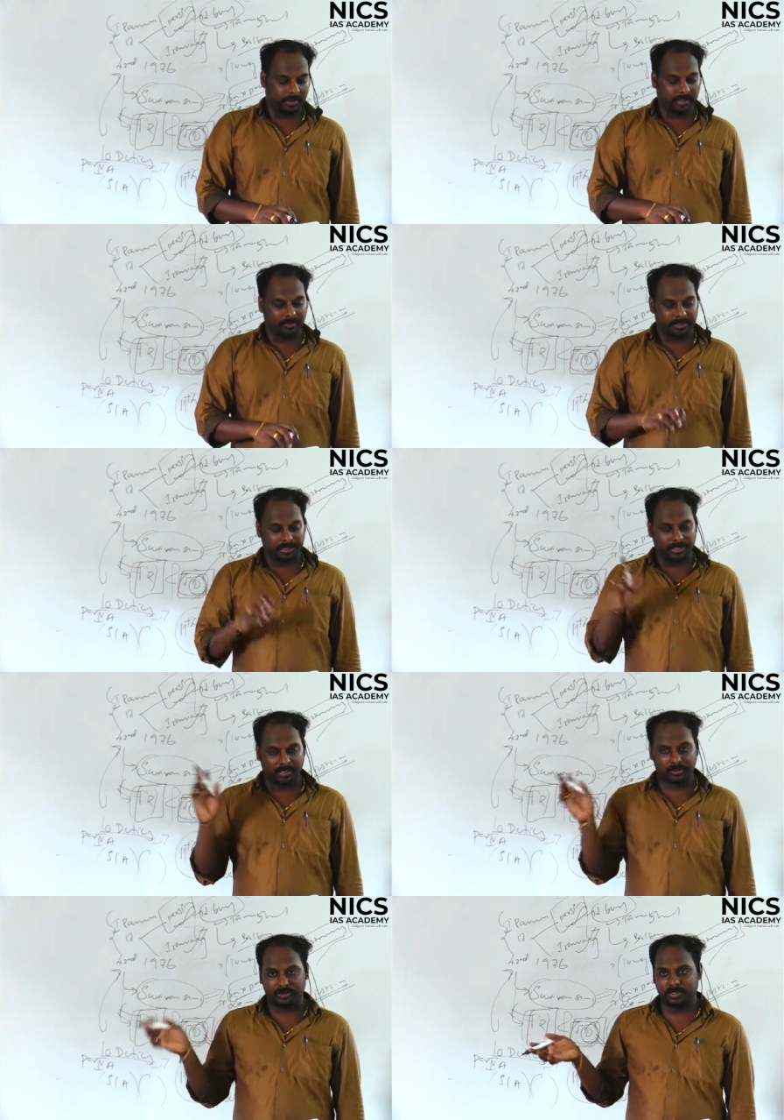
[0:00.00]
it was
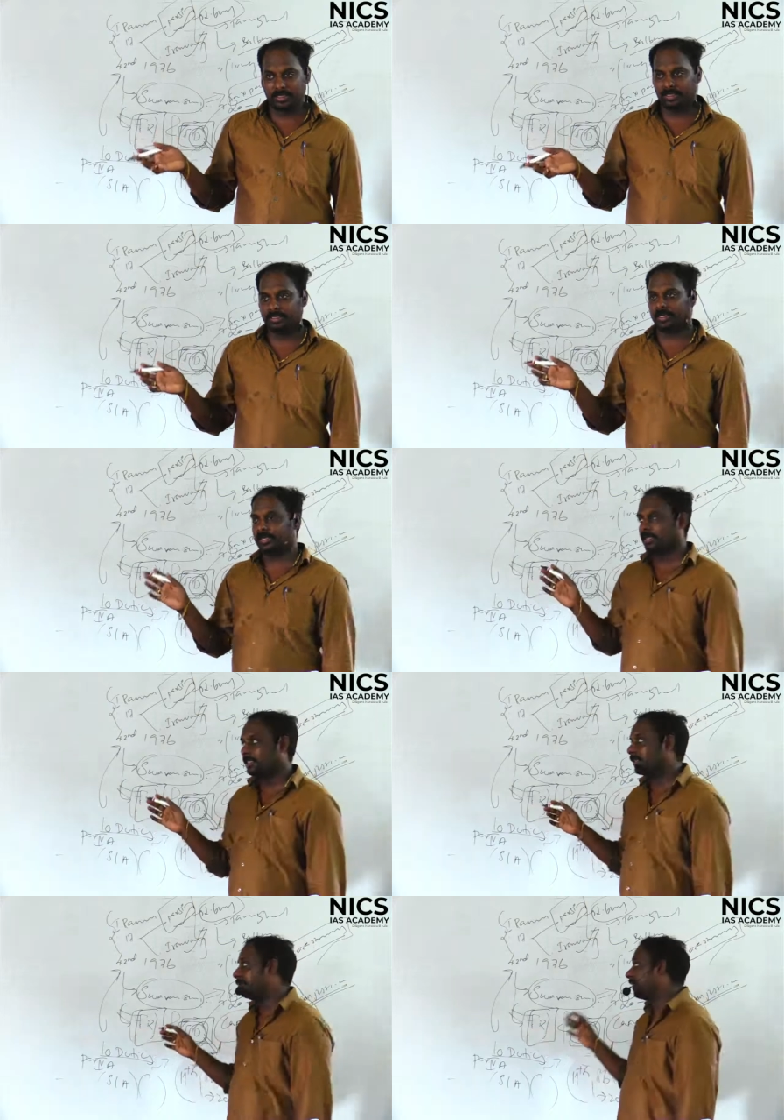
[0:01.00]
introduced in Indian tradition by